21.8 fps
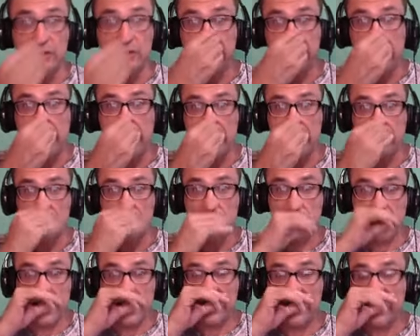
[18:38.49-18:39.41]
And,
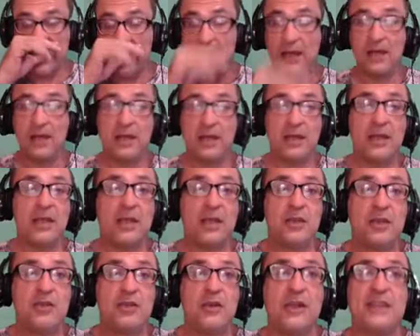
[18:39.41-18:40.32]

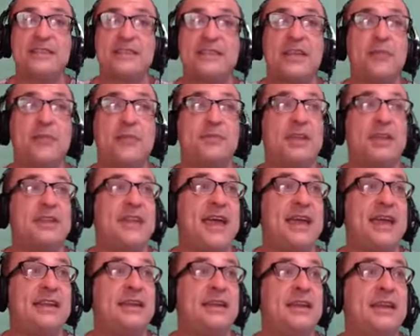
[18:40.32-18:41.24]
that's something
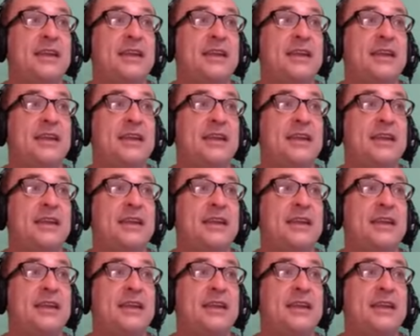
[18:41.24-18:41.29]
that,